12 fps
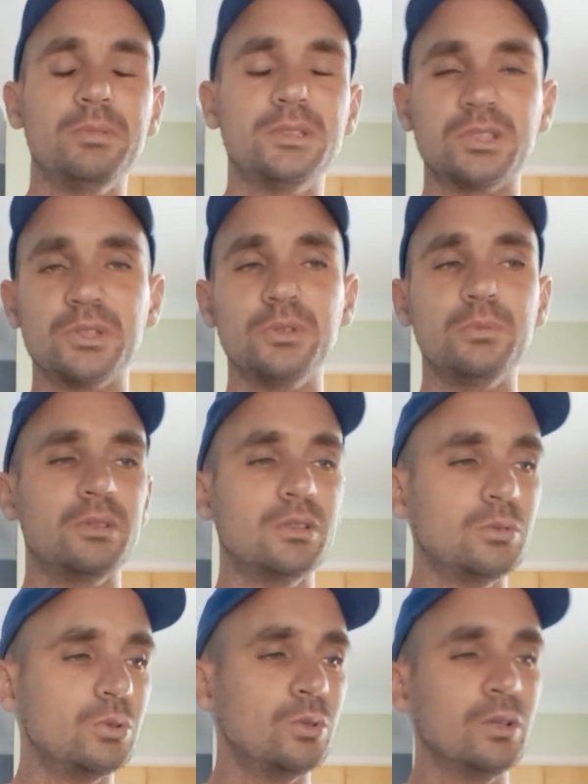
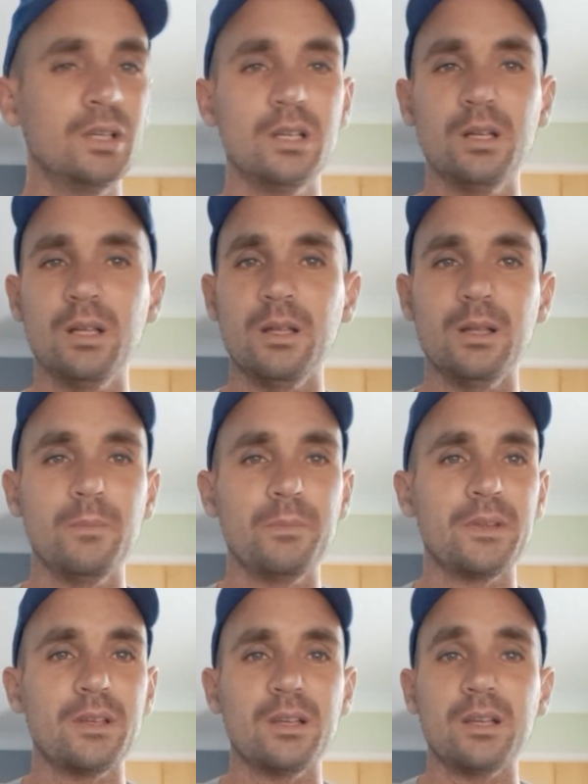Bissouma or
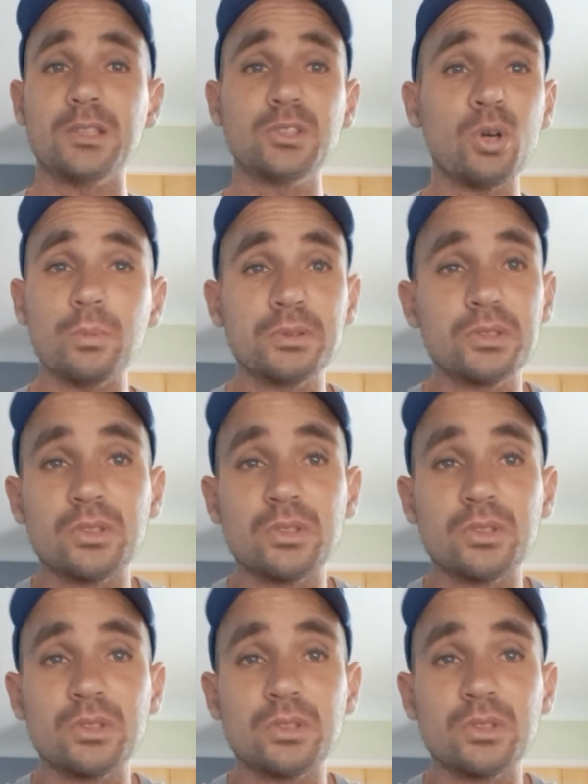a top